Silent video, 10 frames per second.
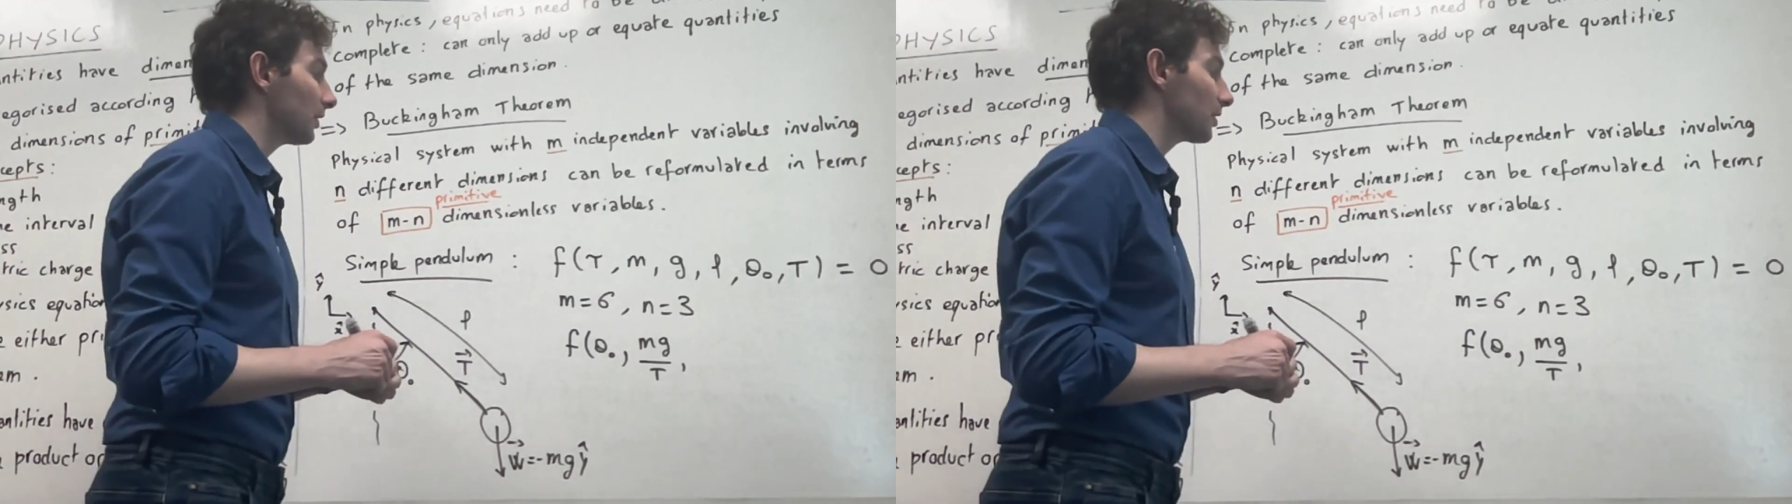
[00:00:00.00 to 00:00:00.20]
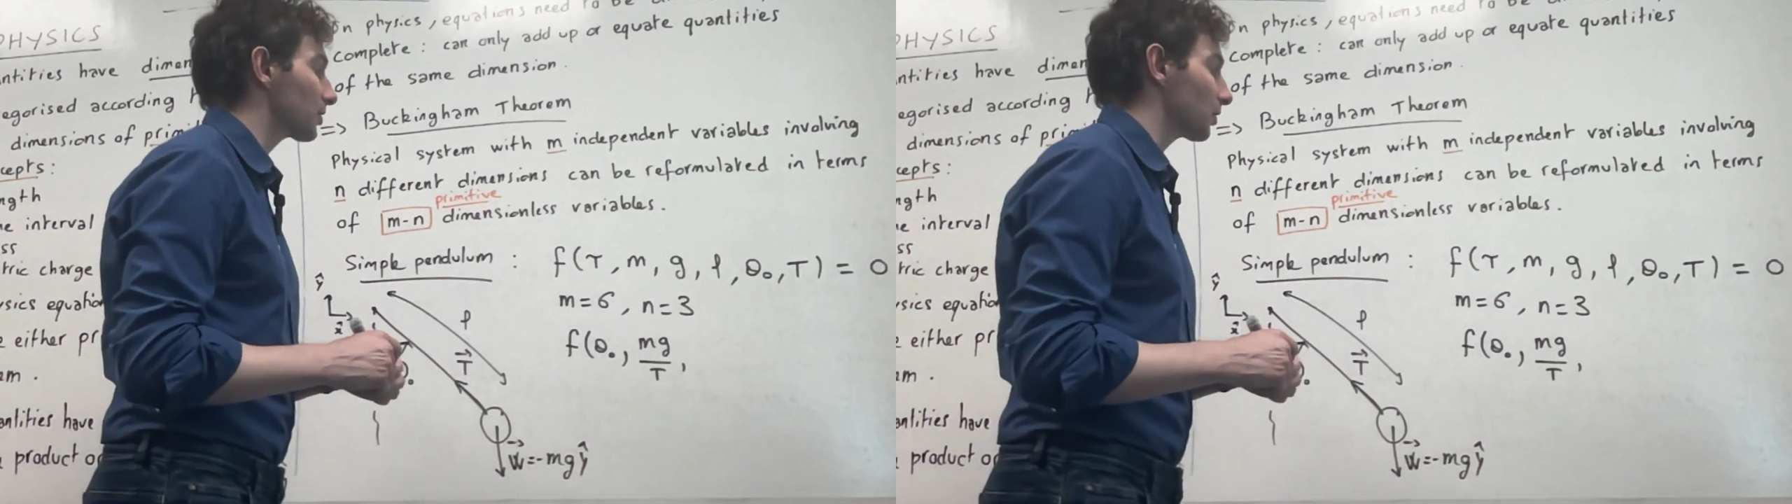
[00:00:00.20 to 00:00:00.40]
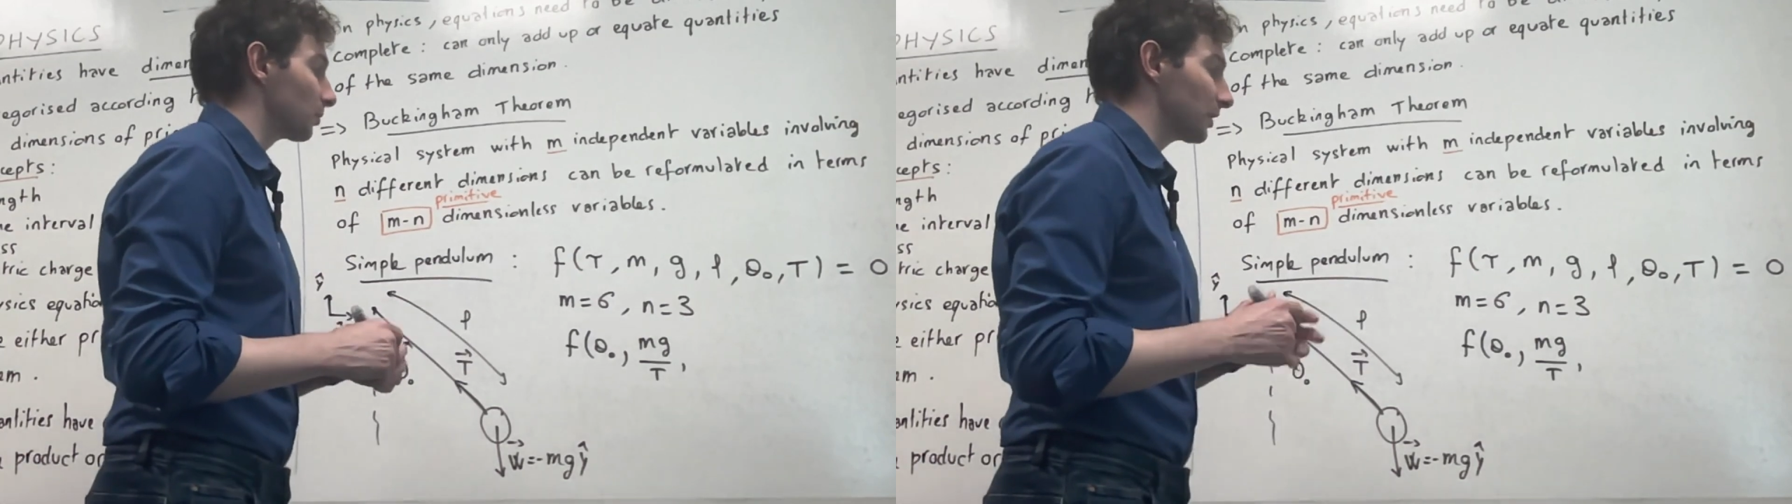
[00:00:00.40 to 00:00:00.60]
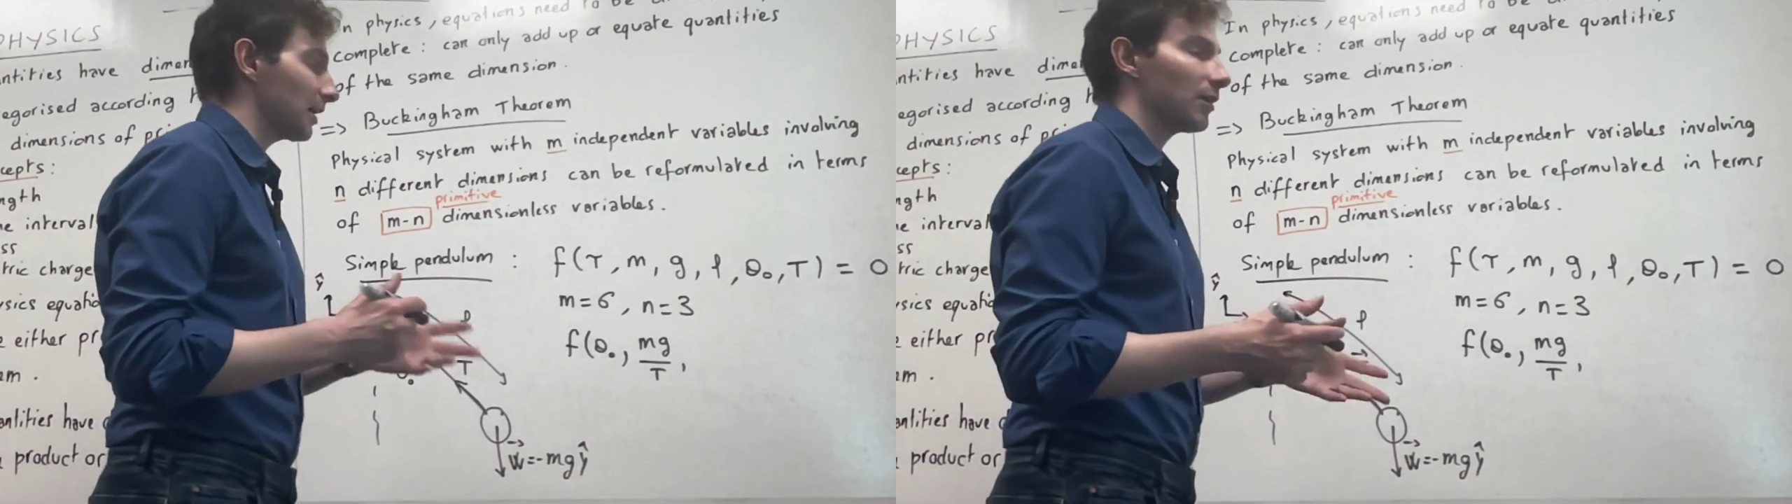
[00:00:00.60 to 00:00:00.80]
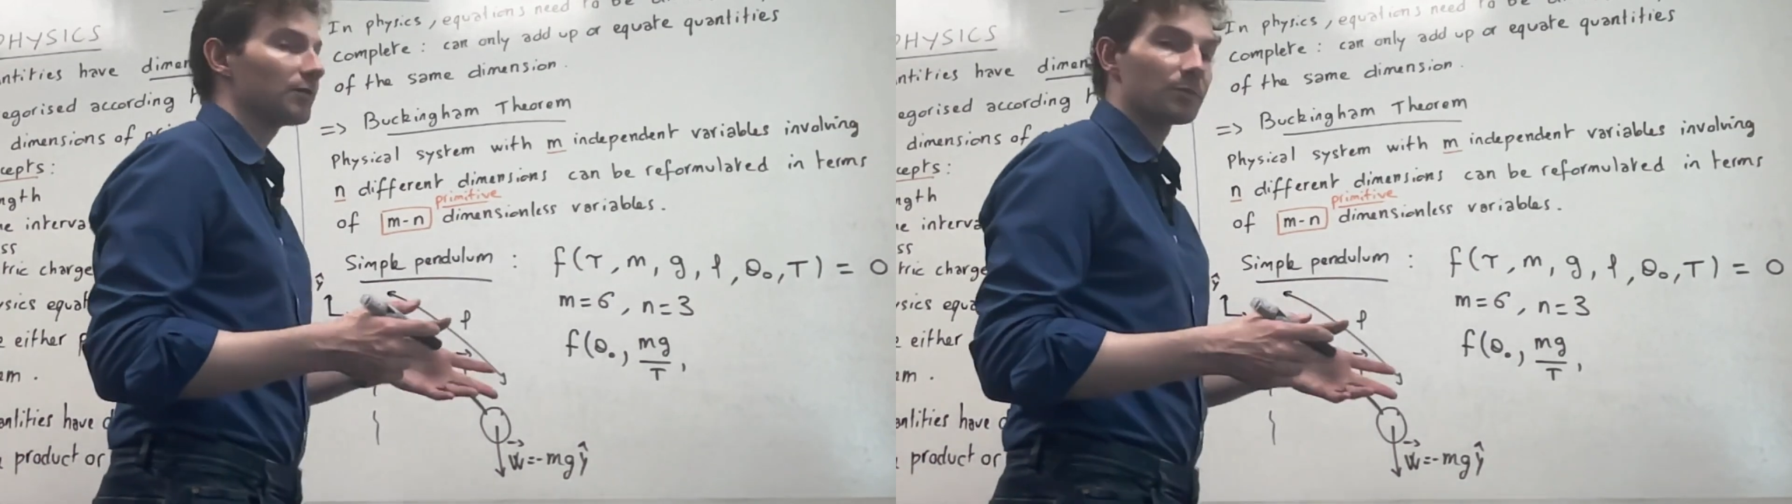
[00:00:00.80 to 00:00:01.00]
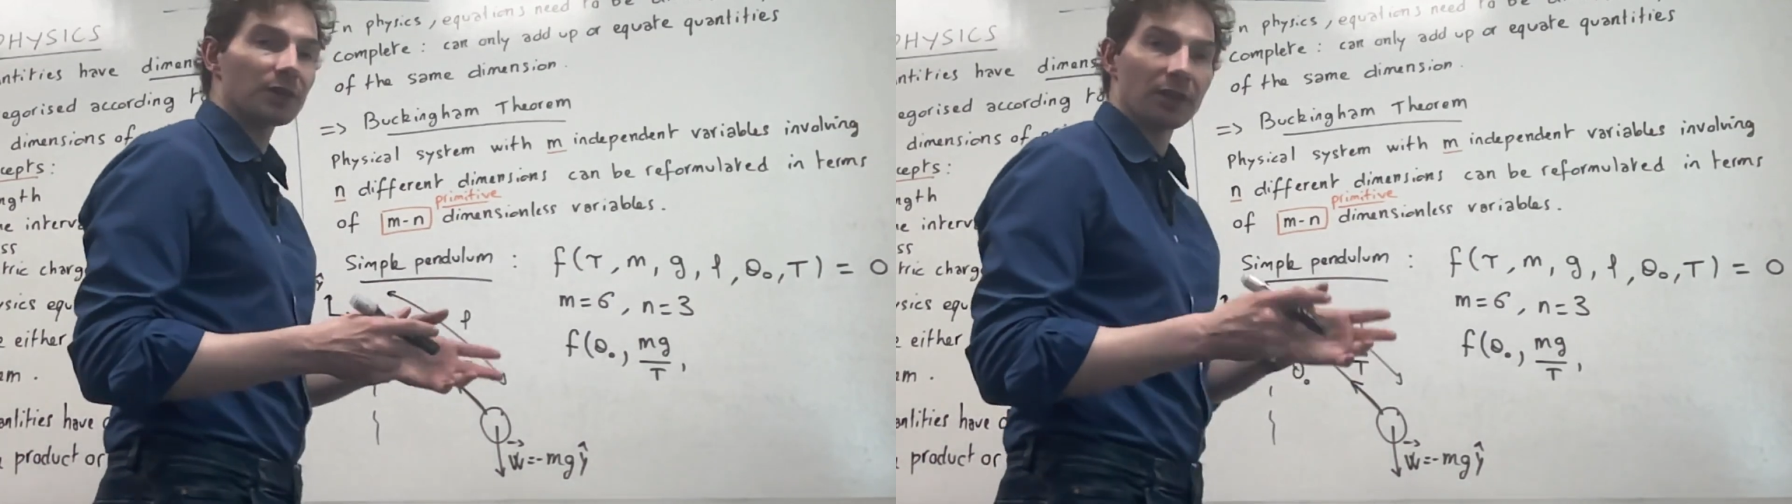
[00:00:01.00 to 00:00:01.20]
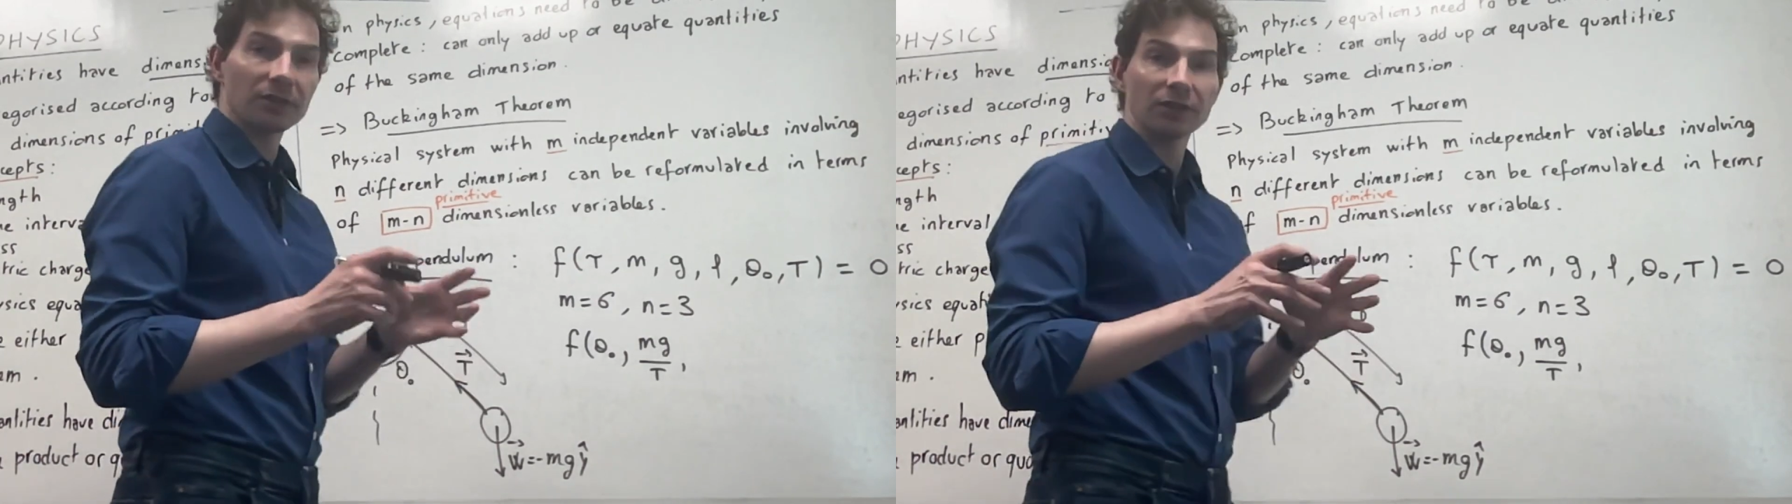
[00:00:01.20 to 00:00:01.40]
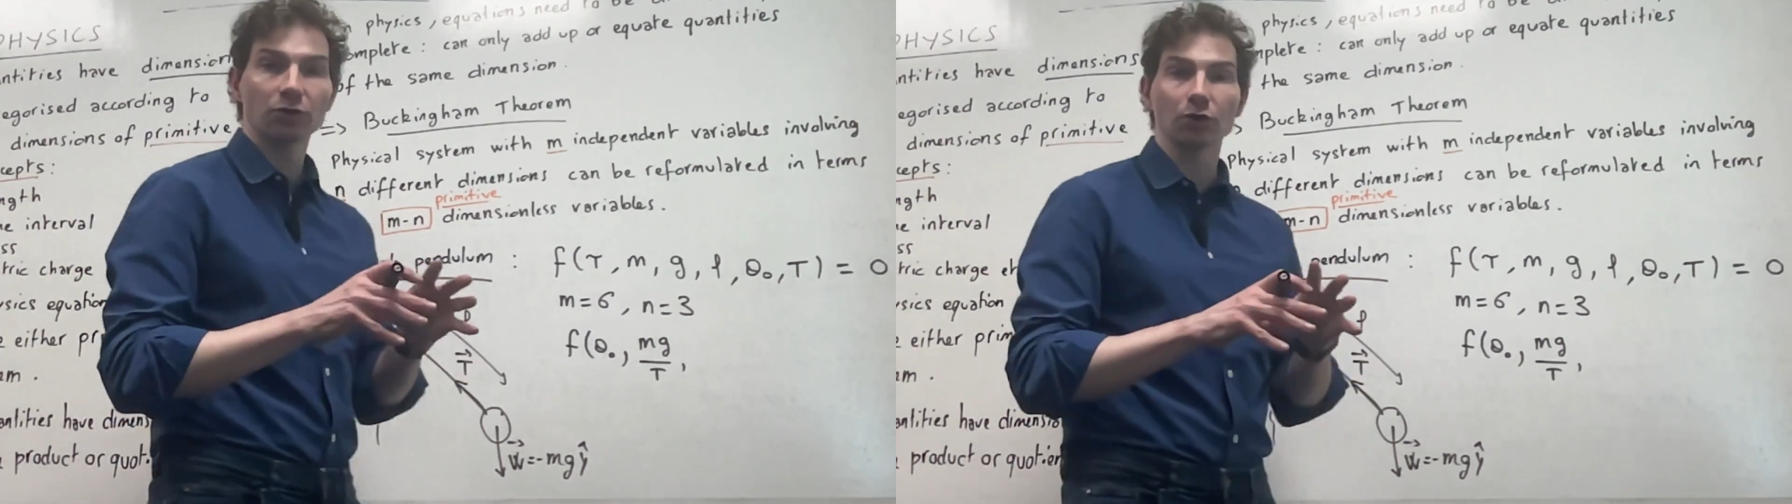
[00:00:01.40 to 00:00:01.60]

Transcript: this can be done, but I need